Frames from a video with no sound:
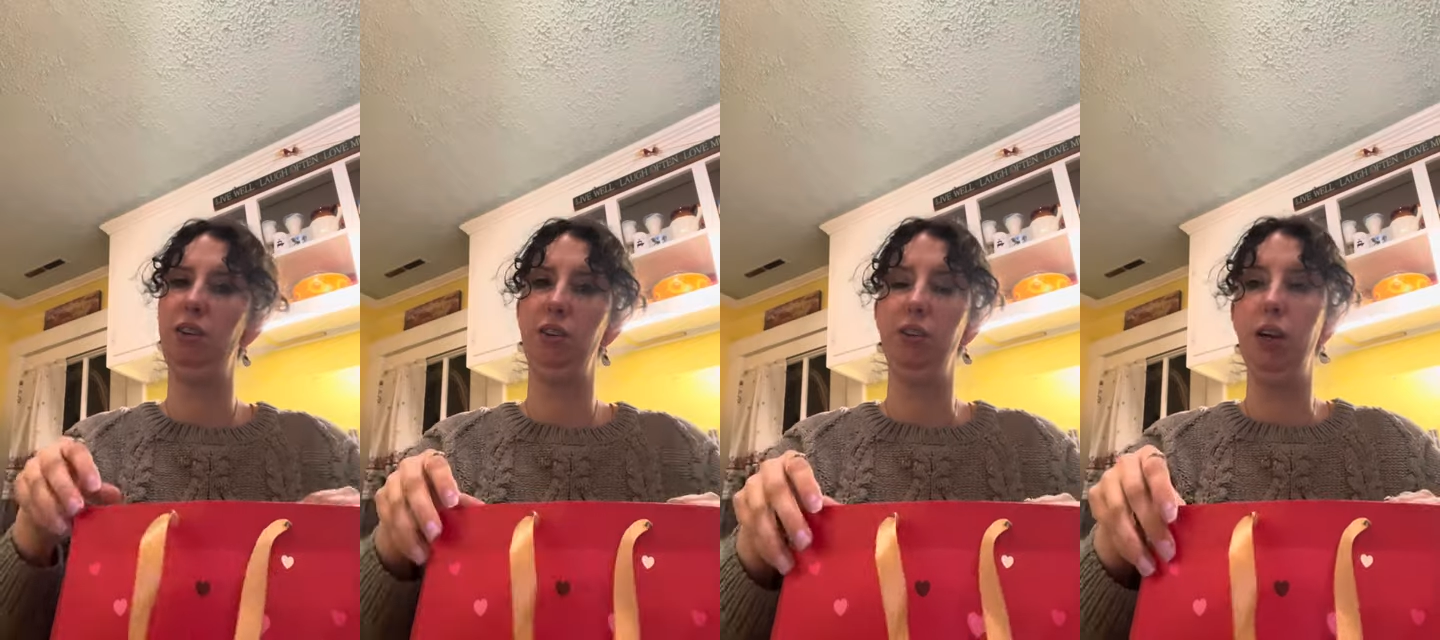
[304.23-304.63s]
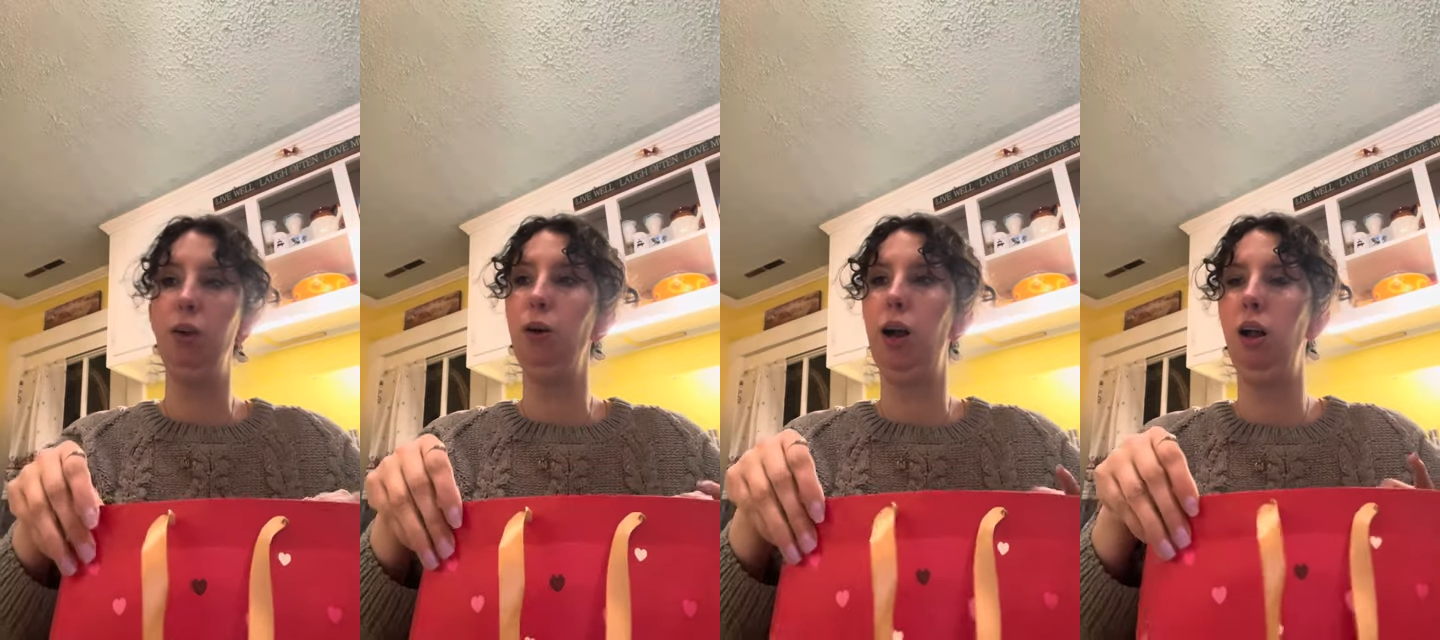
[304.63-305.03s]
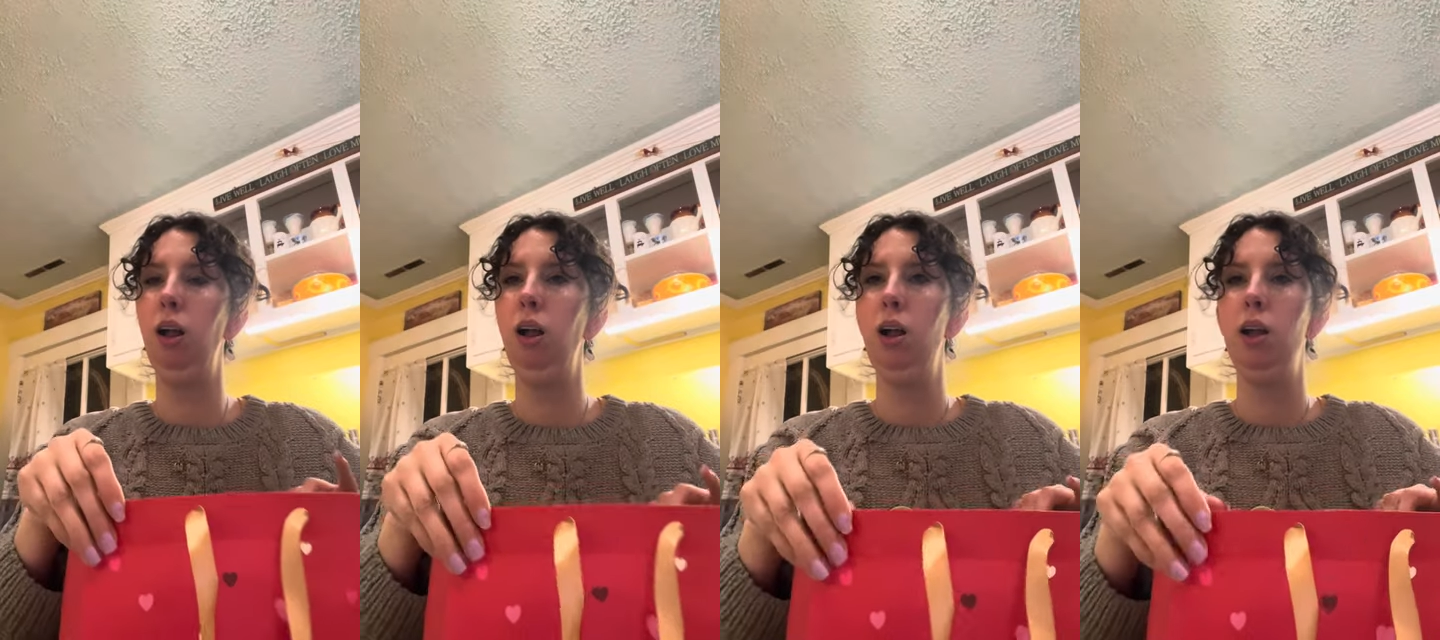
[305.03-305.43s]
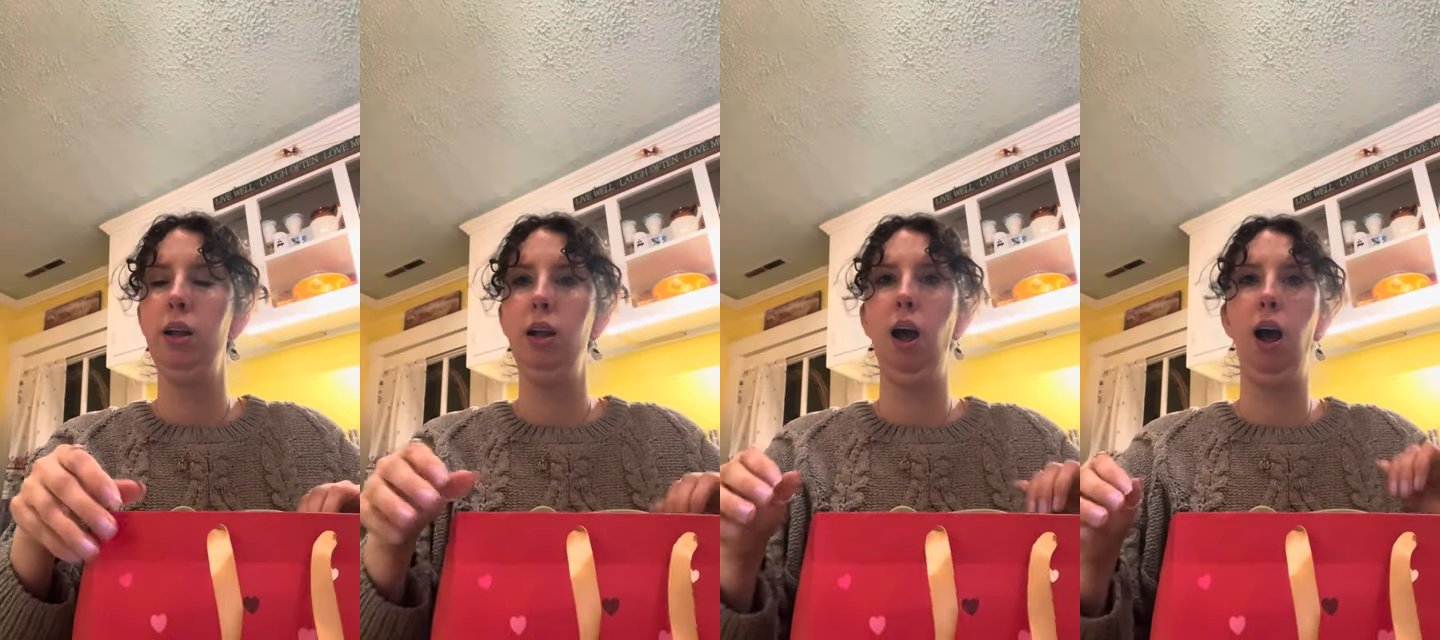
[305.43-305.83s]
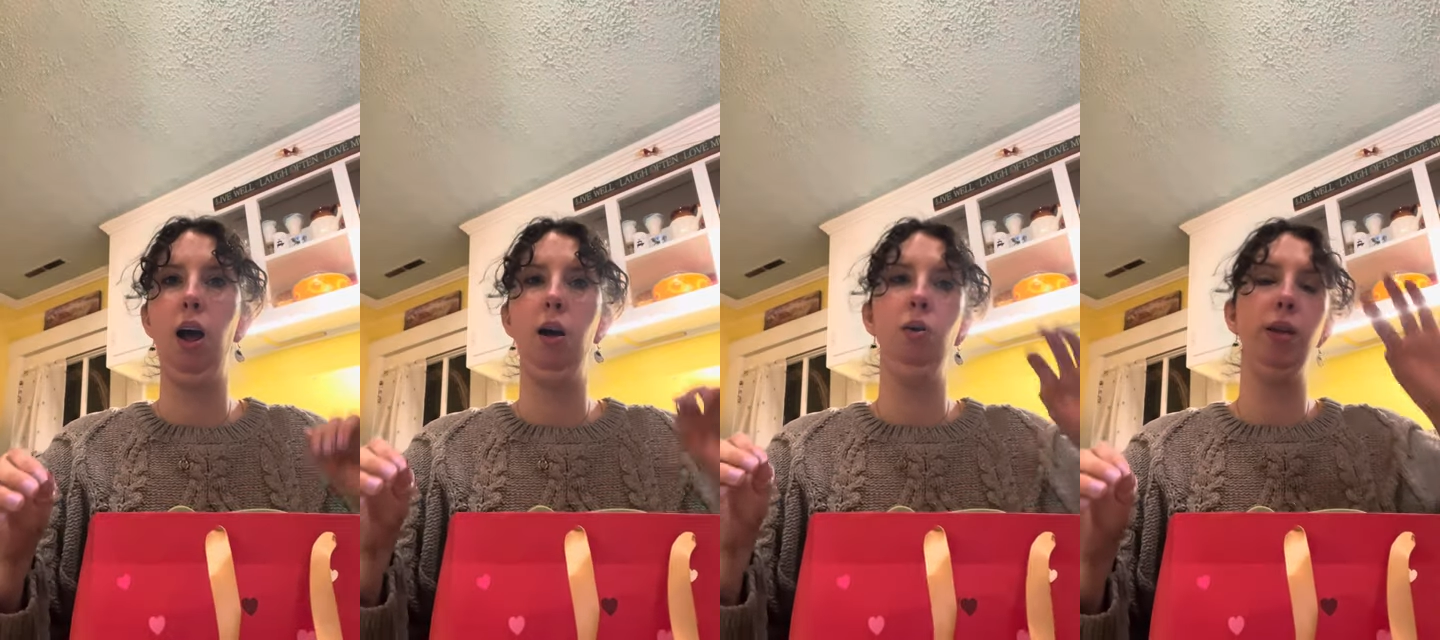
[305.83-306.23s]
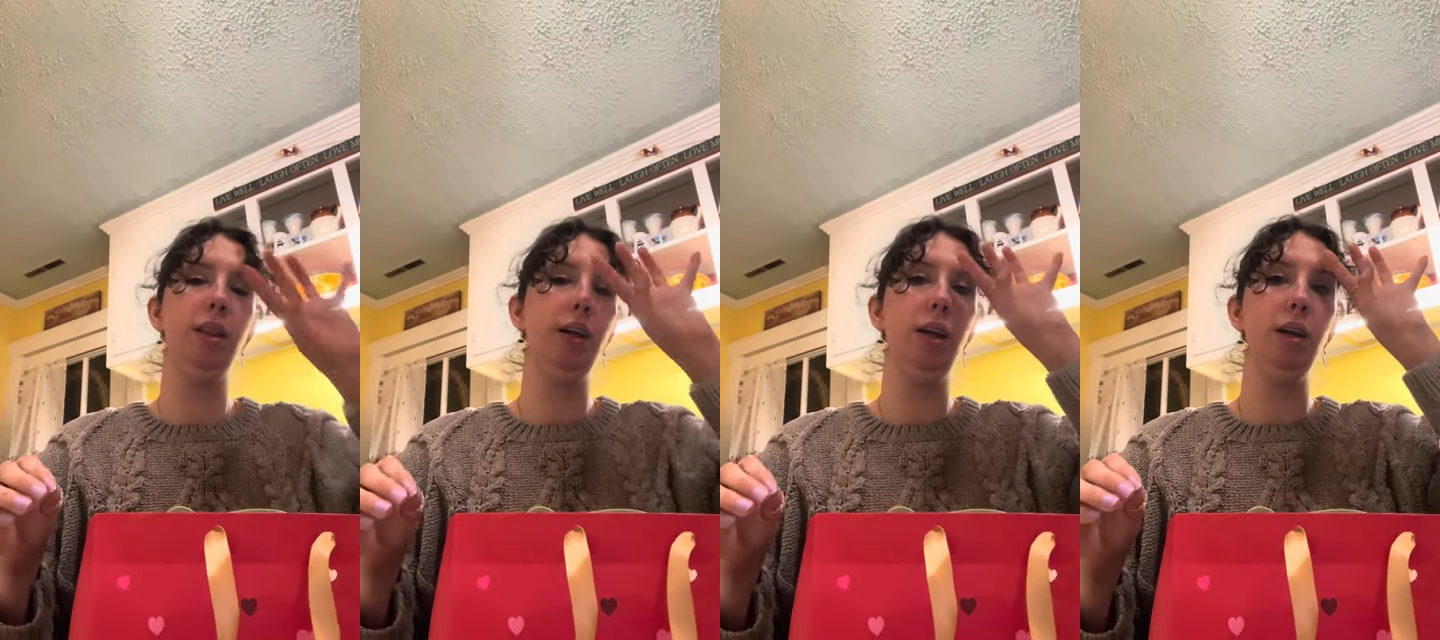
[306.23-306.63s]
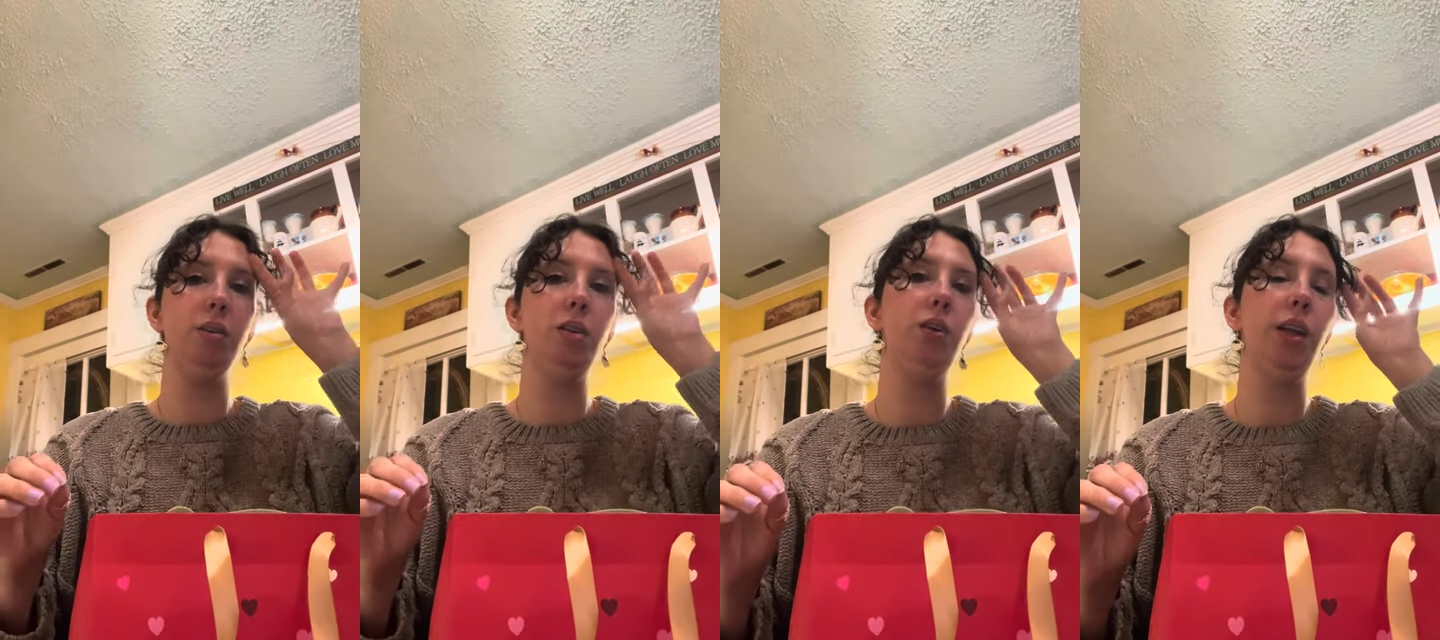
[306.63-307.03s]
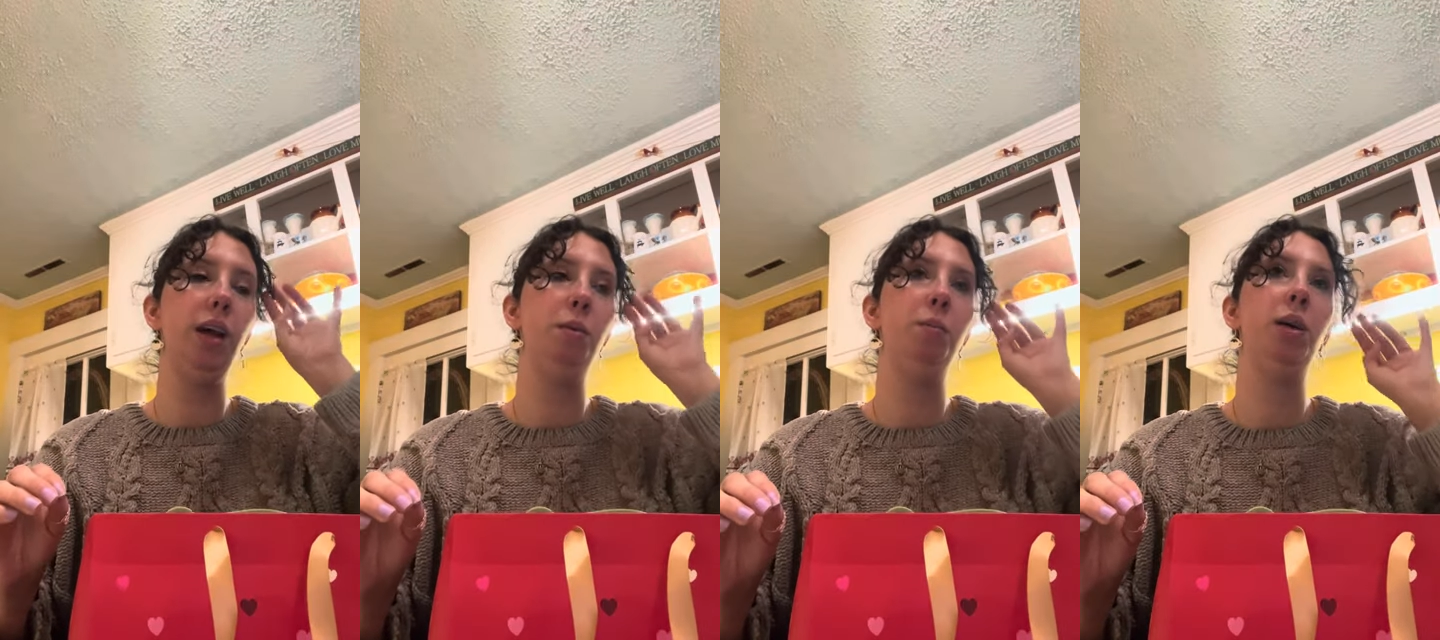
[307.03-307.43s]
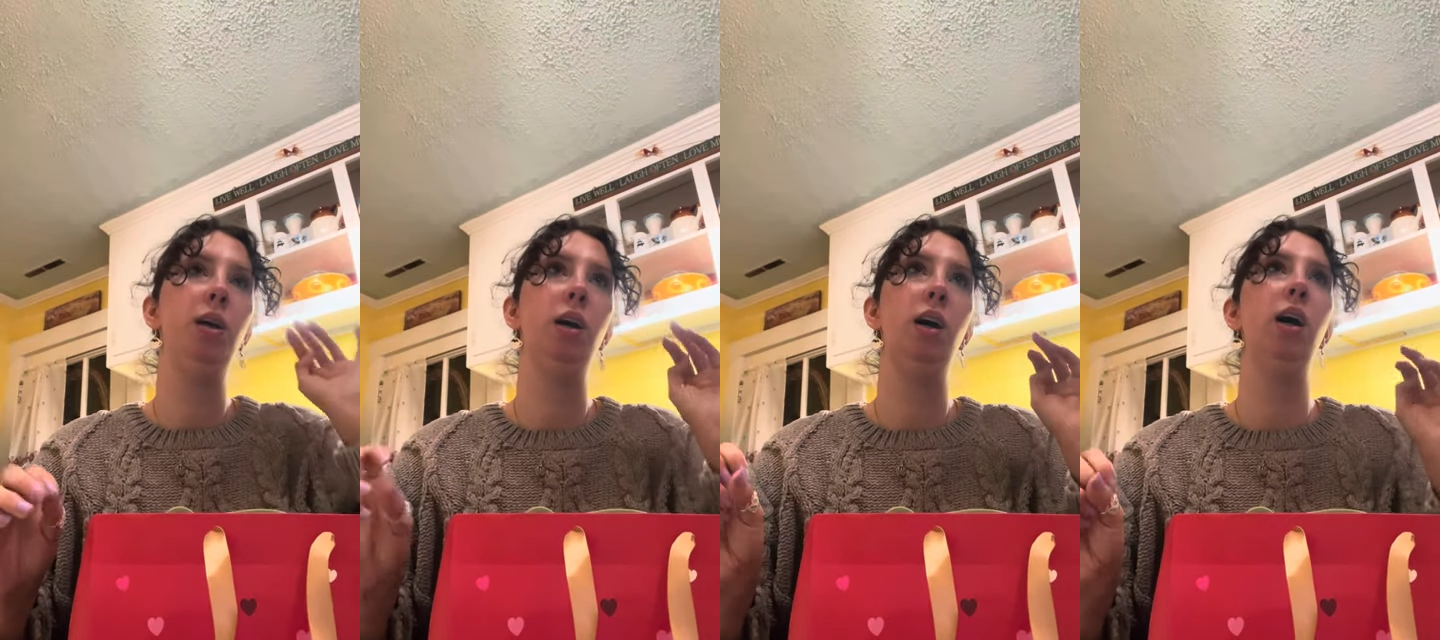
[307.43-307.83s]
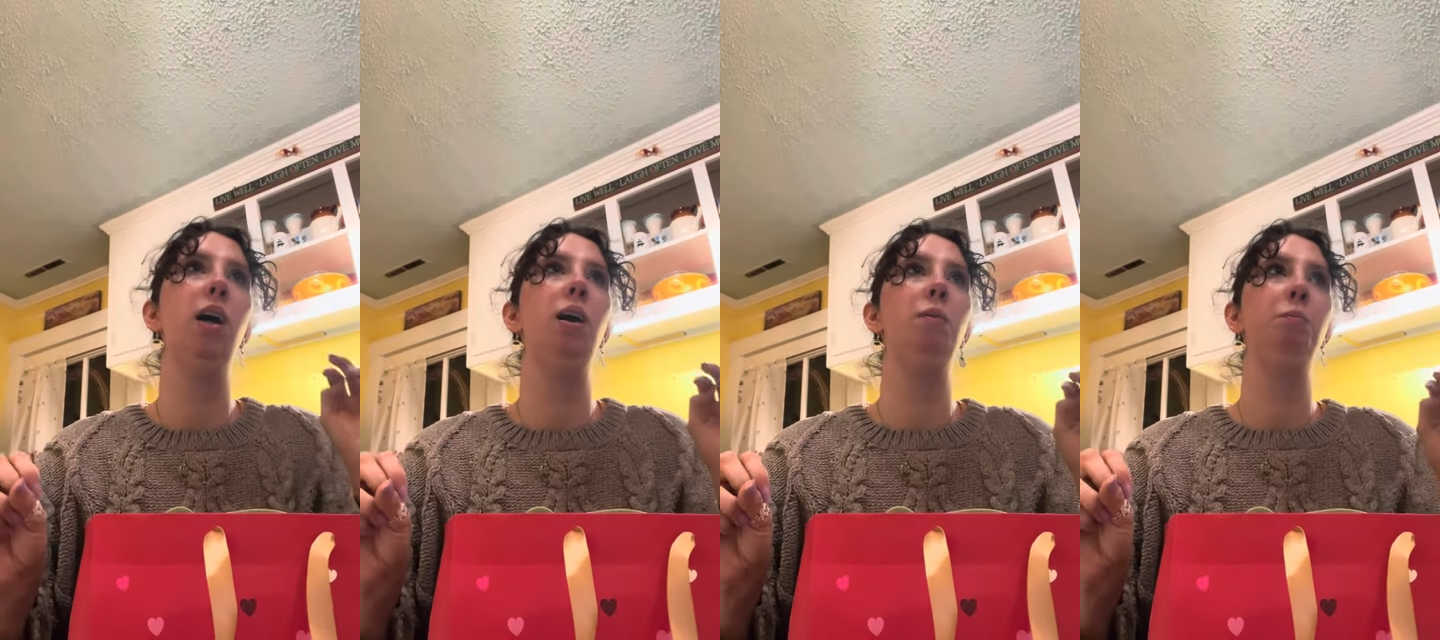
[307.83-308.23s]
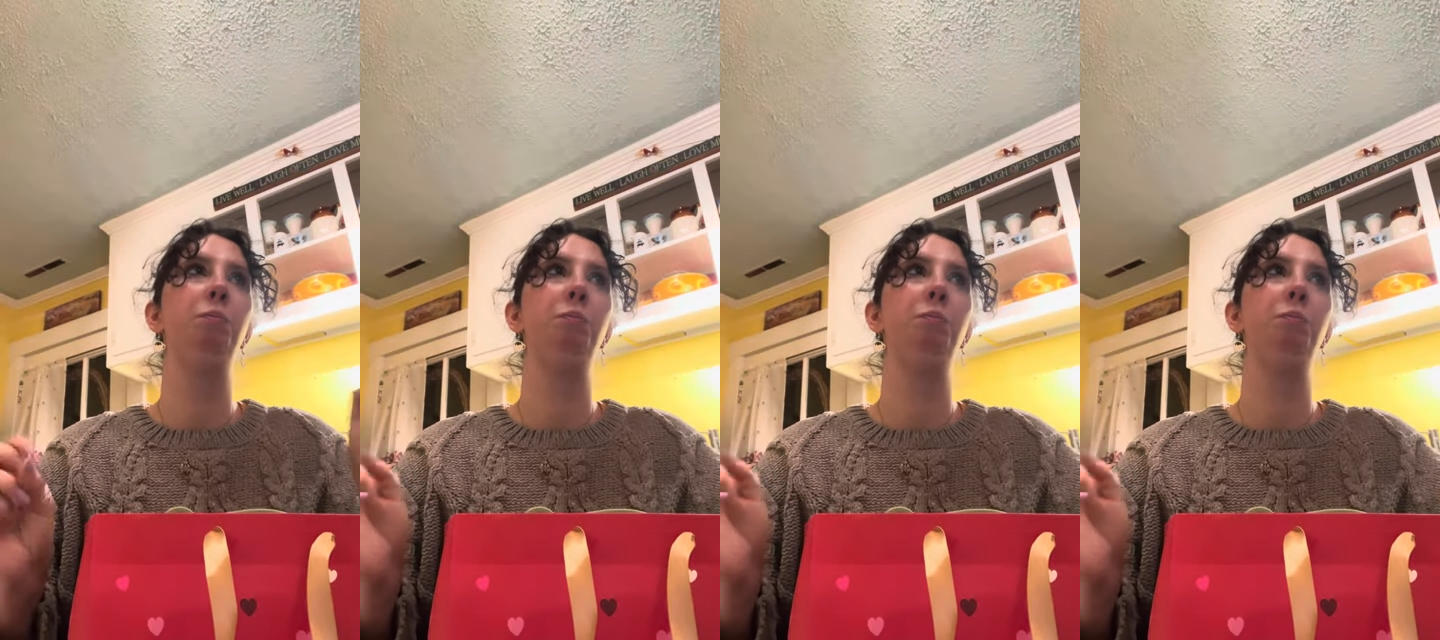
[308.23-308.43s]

do very well uh, with the gifts for them. Um,